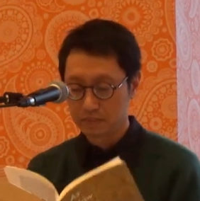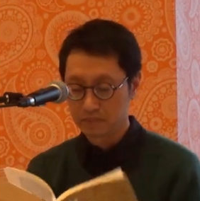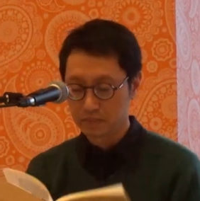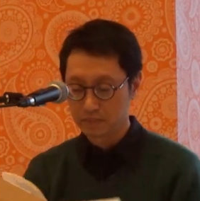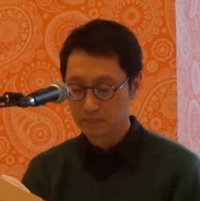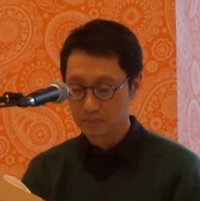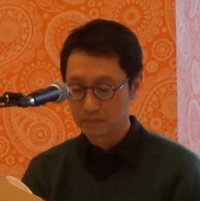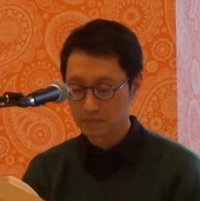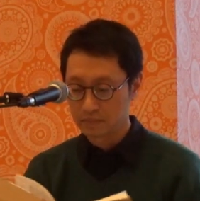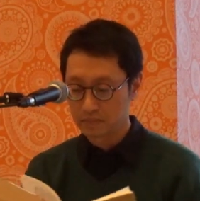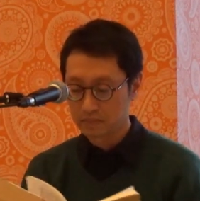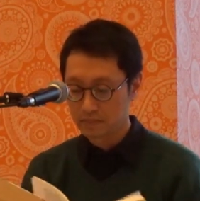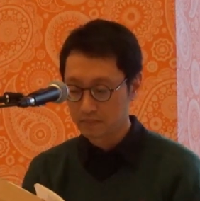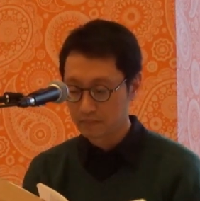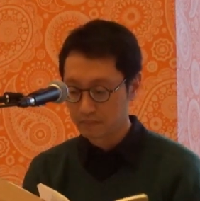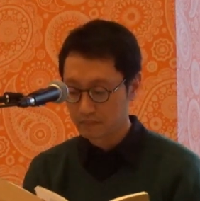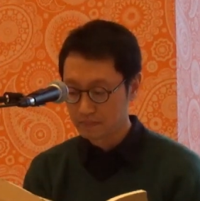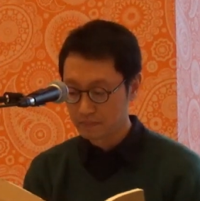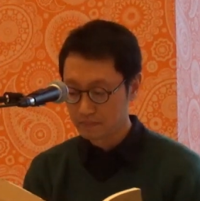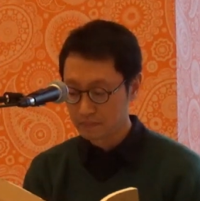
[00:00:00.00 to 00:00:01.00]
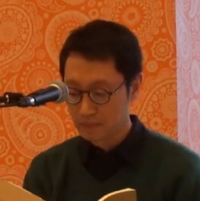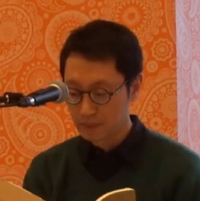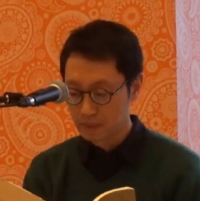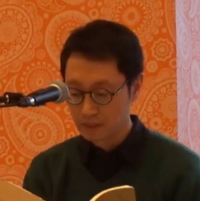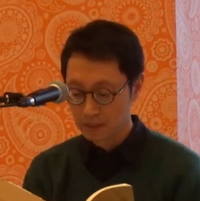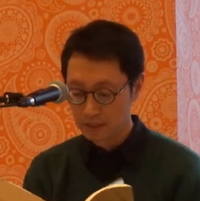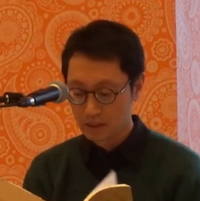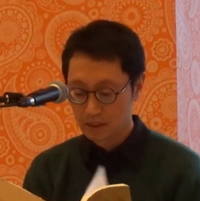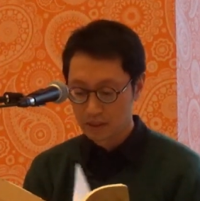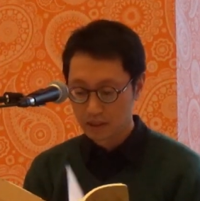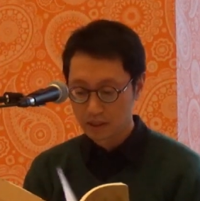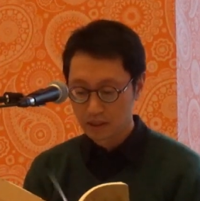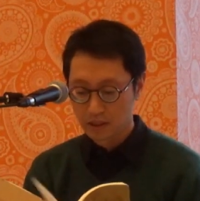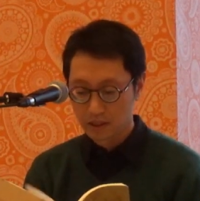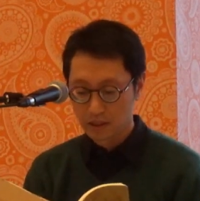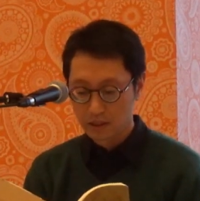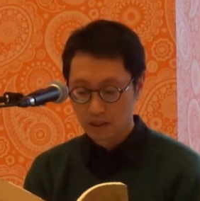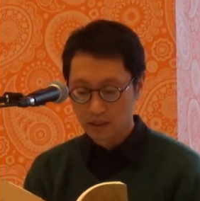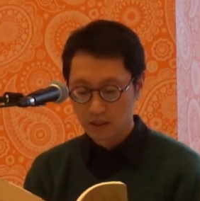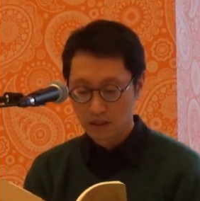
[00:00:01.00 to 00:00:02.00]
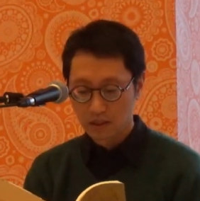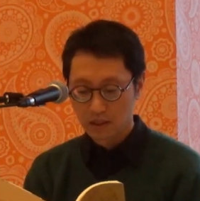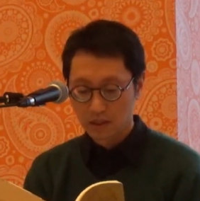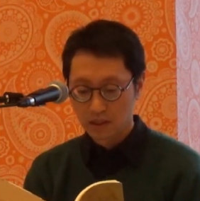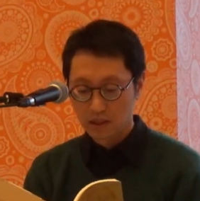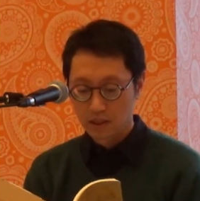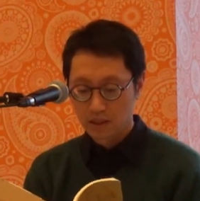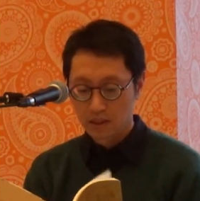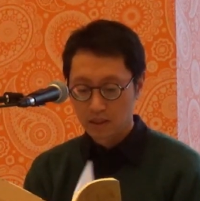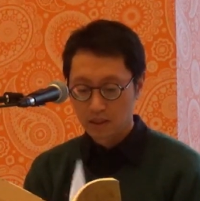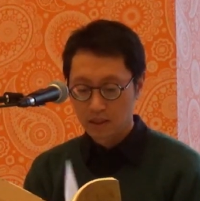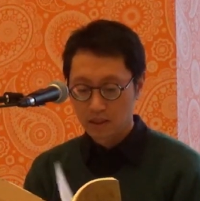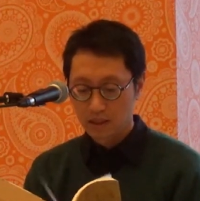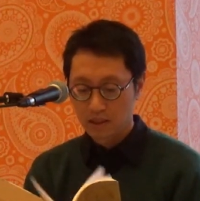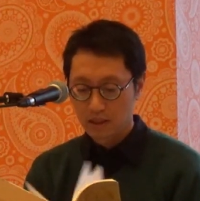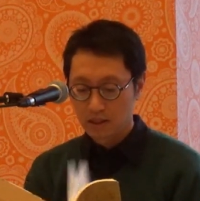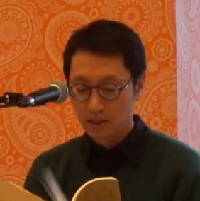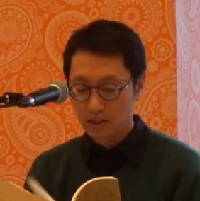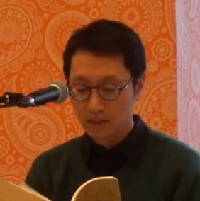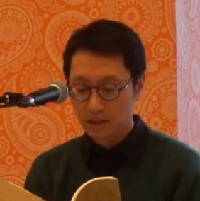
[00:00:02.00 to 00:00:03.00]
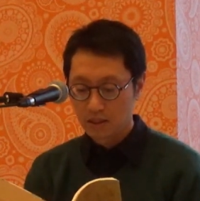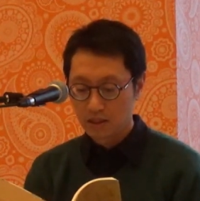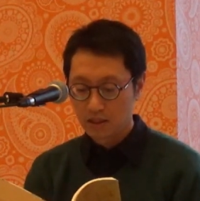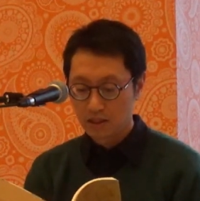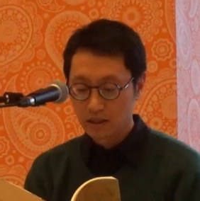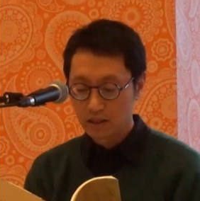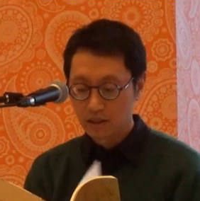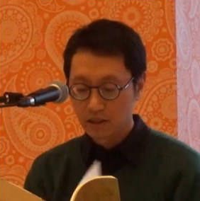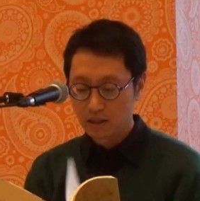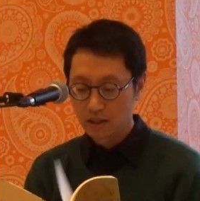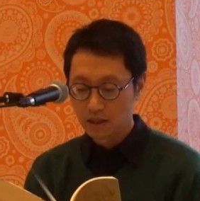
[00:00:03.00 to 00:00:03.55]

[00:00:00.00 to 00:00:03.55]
(no one is talking)